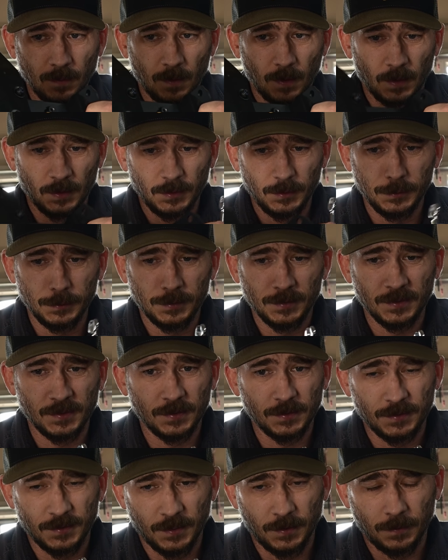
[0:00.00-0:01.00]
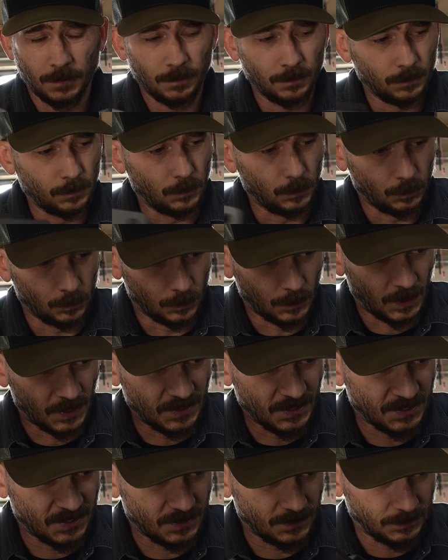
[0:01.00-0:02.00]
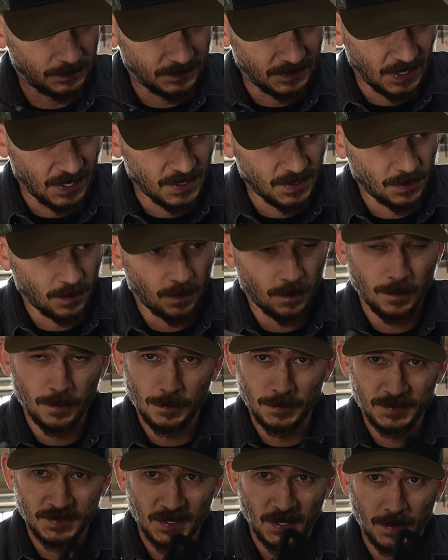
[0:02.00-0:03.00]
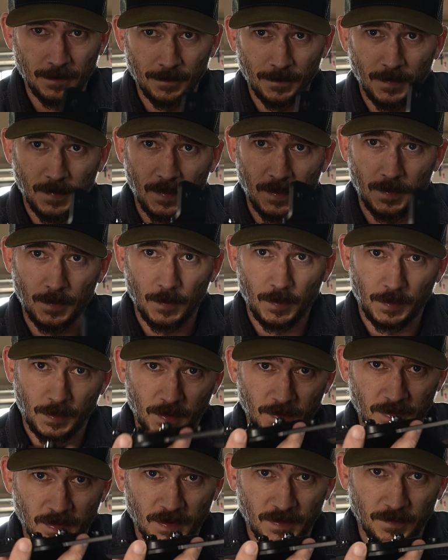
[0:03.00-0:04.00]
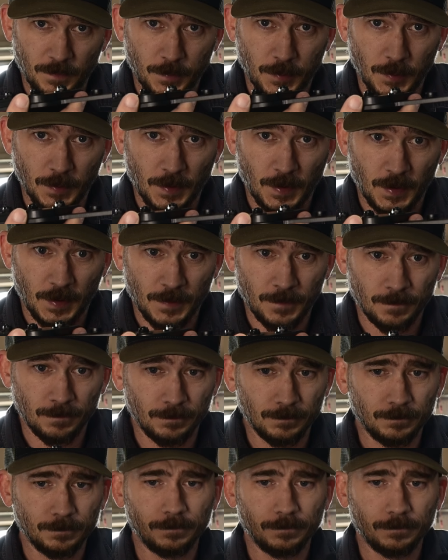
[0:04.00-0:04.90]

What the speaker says: are loose, so I just tightened all those up, and we'll get this put on.